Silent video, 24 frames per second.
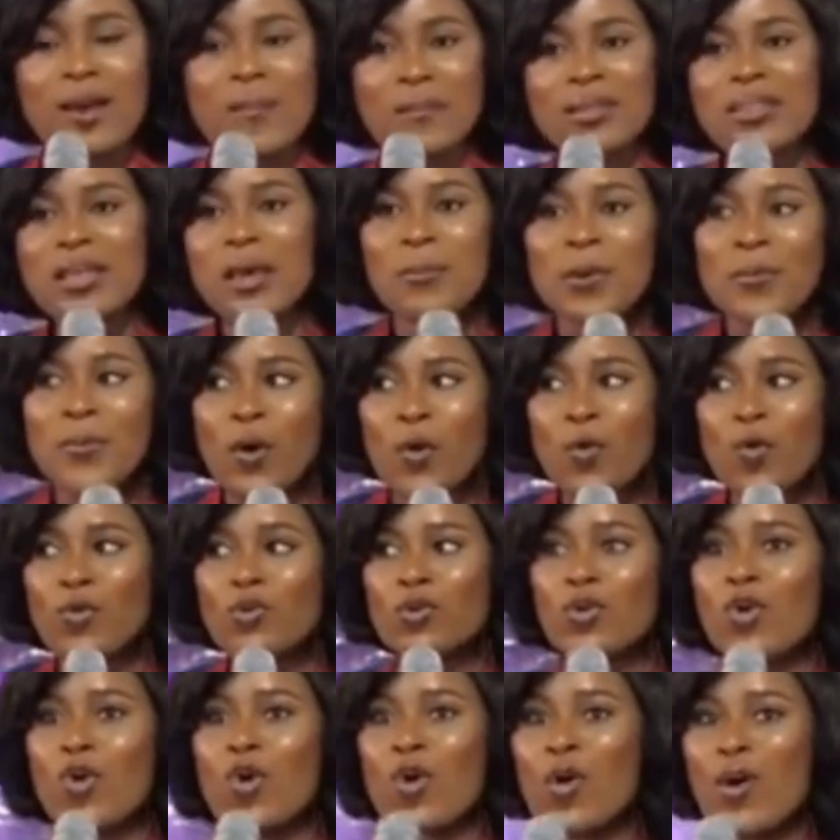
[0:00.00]
But there are people who
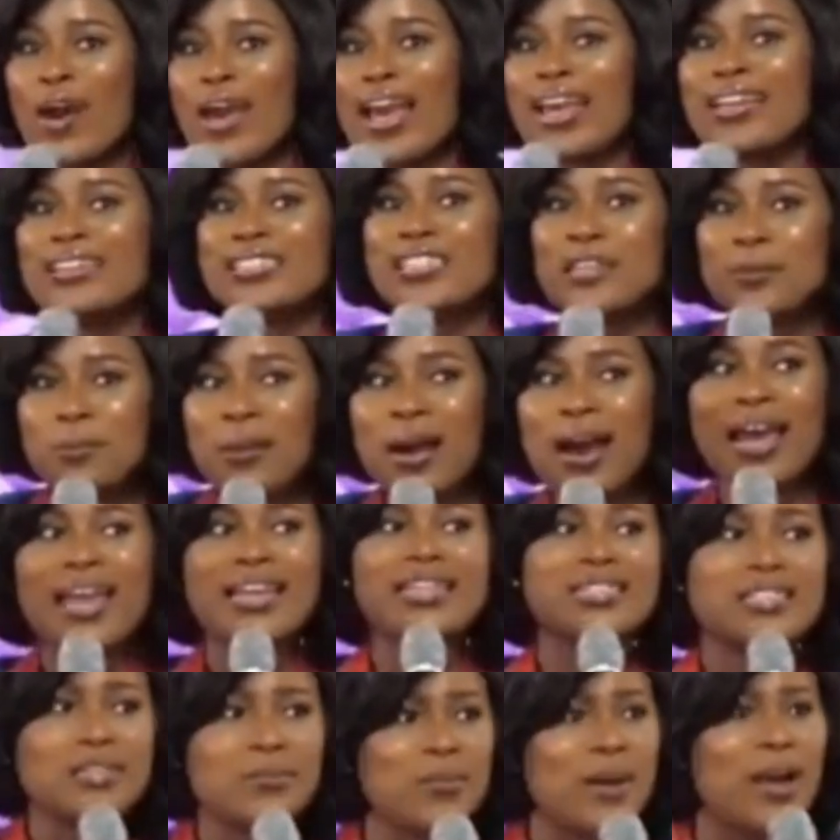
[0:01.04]
would go deeper
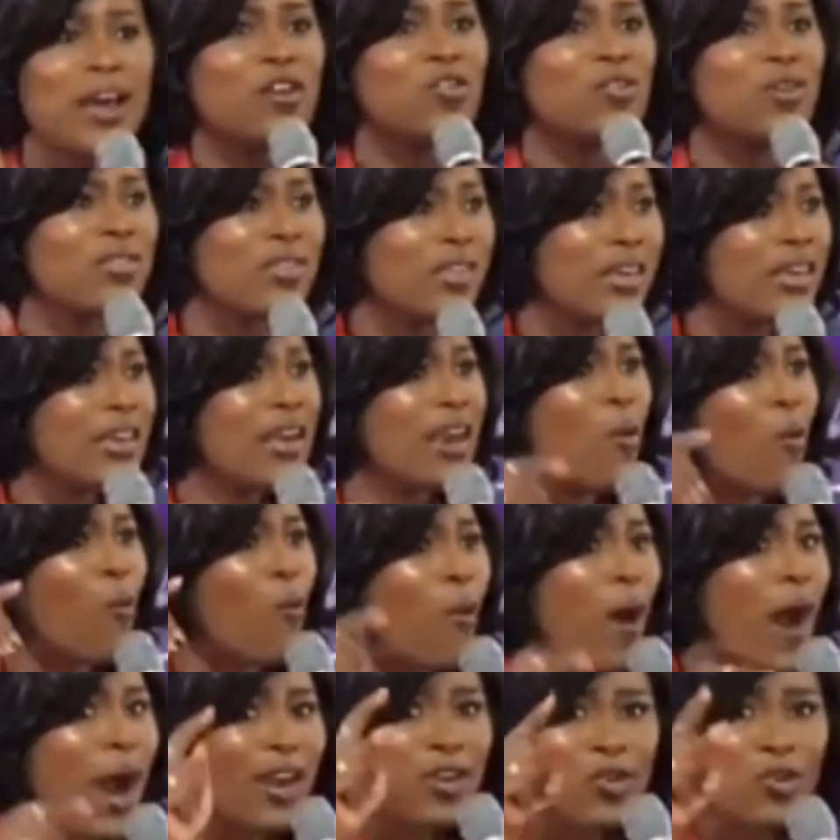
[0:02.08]
and deeper, and you're thinking,
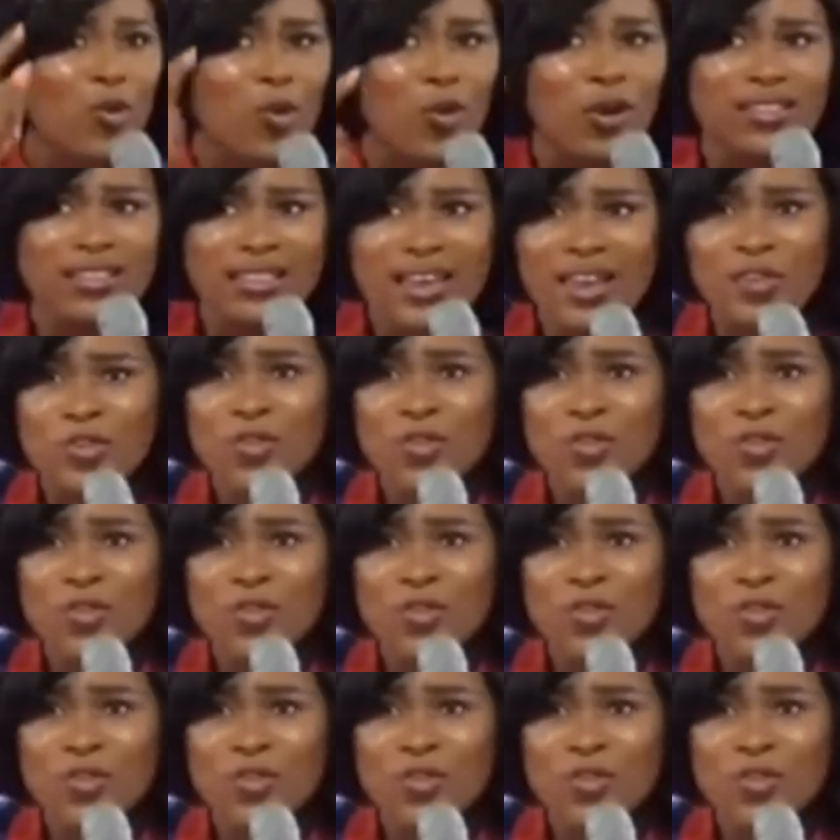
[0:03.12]
why are you going there?